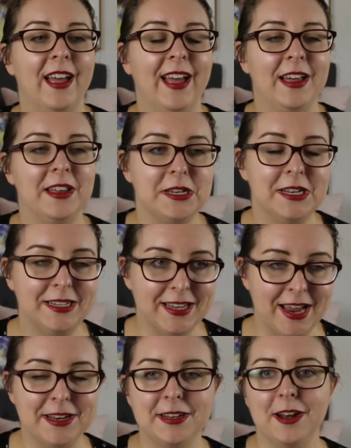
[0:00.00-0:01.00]
And he's
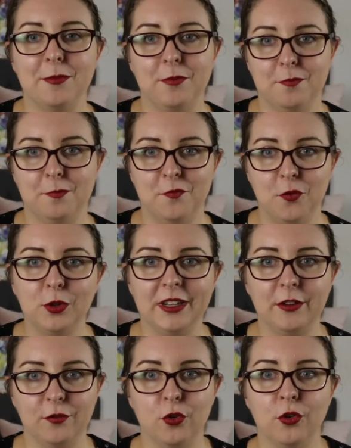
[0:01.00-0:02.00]
ended up
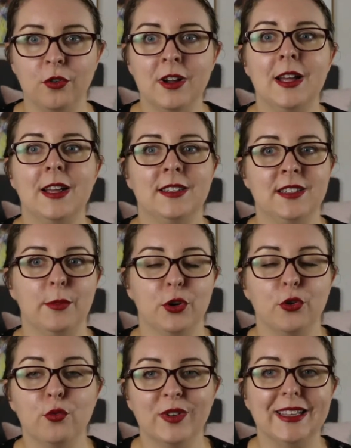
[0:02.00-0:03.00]
falling for someone
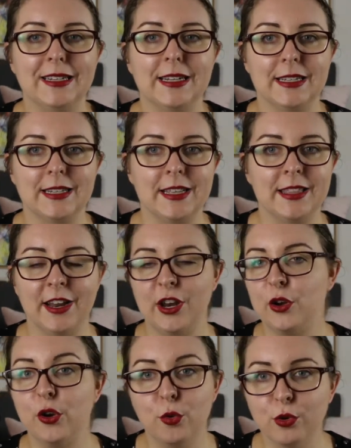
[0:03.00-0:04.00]
who really doesn't need that
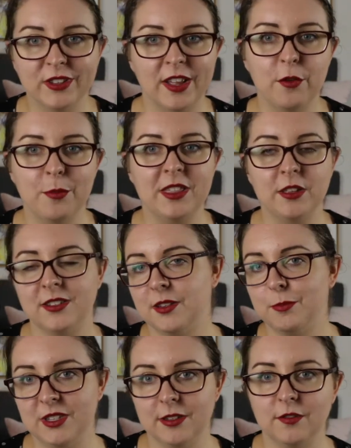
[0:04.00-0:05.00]
and who will never be the
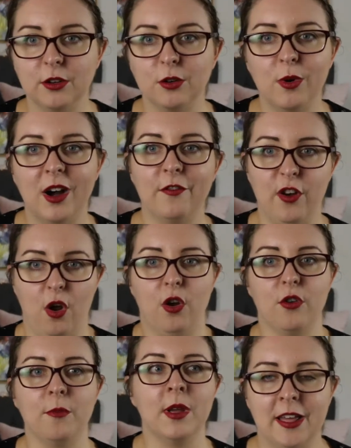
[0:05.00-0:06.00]
submissive little wife at home.